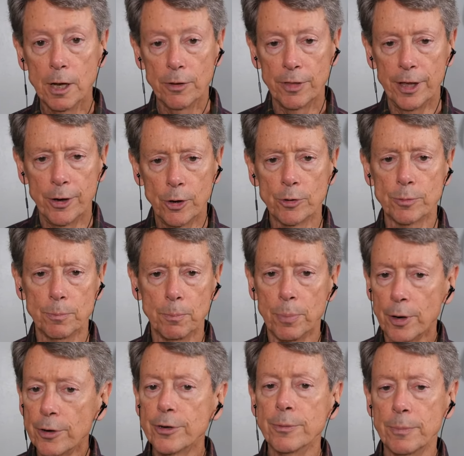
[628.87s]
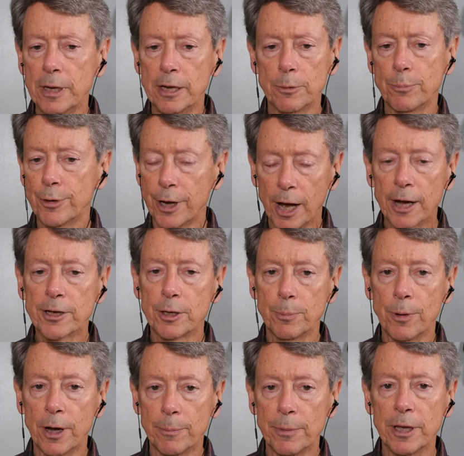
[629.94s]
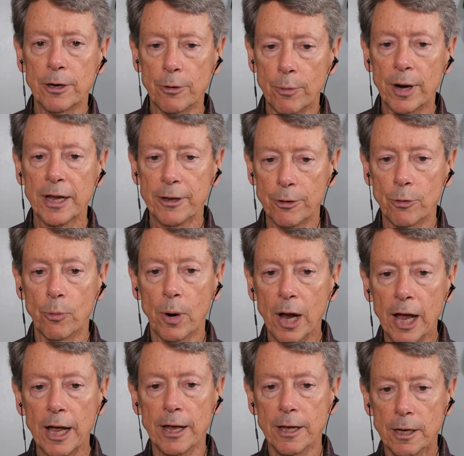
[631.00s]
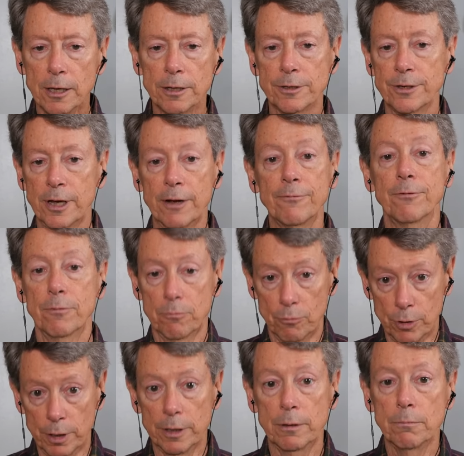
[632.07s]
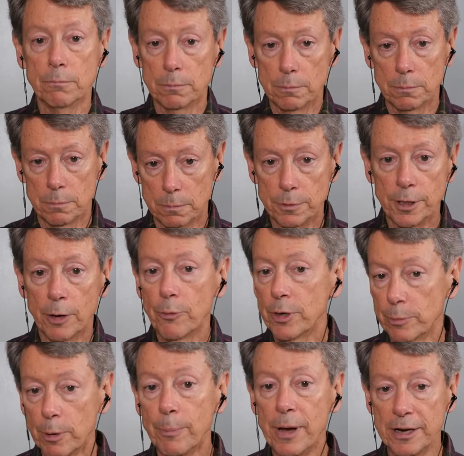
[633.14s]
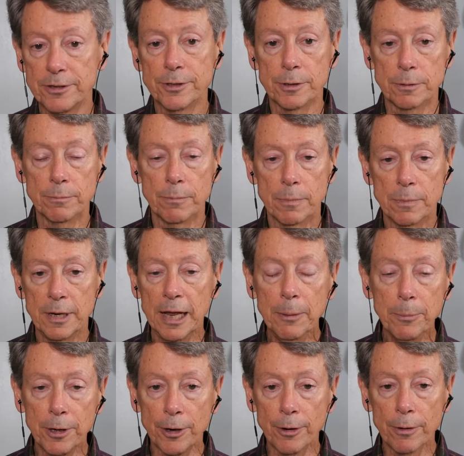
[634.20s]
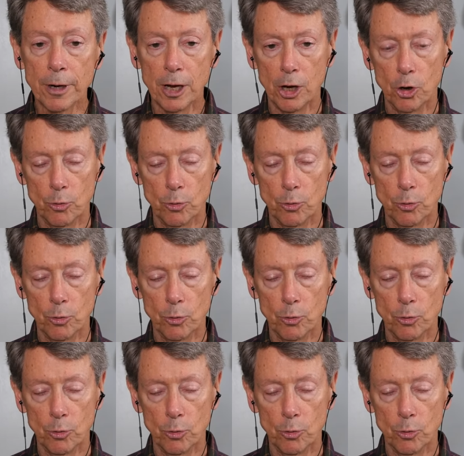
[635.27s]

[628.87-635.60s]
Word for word: They don't burden me and preoccupy me in a regular way because I've really done what I'm about to name here,